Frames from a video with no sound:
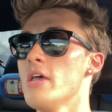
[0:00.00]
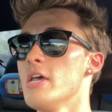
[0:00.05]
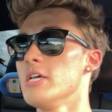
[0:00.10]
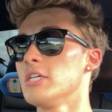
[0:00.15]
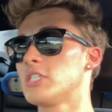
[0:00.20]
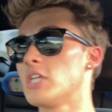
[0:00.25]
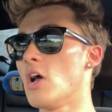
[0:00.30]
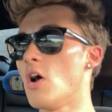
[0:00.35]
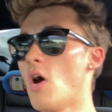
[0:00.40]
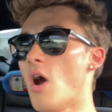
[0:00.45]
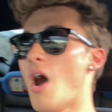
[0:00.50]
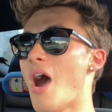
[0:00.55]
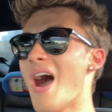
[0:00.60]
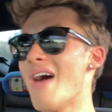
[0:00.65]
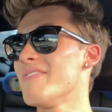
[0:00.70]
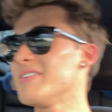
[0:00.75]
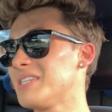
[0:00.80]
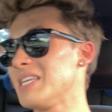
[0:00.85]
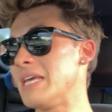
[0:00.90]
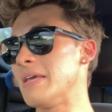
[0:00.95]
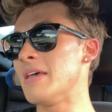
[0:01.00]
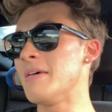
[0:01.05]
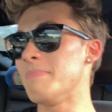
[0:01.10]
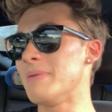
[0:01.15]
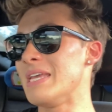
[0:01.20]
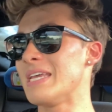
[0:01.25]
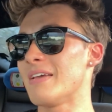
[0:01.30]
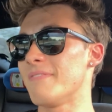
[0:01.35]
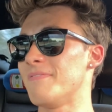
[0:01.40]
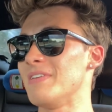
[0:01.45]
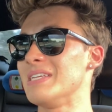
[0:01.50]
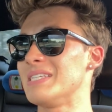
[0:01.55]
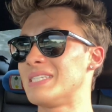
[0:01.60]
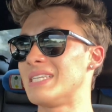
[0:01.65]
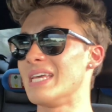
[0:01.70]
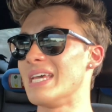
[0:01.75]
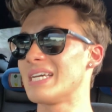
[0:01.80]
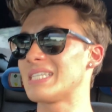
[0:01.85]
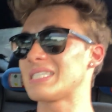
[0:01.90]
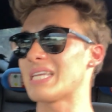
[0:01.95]
So obviously, it being a
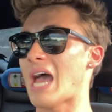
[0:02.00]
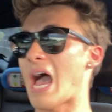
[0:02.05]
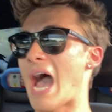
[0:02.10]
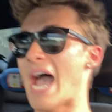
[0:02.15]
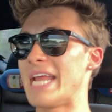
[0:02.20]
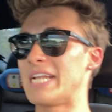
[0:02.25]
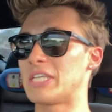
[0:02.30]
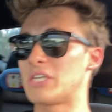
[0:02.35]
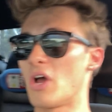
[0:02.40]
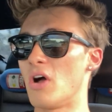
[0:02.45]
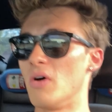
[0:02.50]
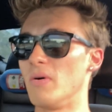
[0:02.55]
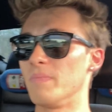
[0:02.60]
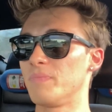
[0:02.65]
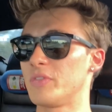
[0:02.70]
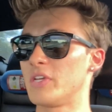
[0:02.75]
V6,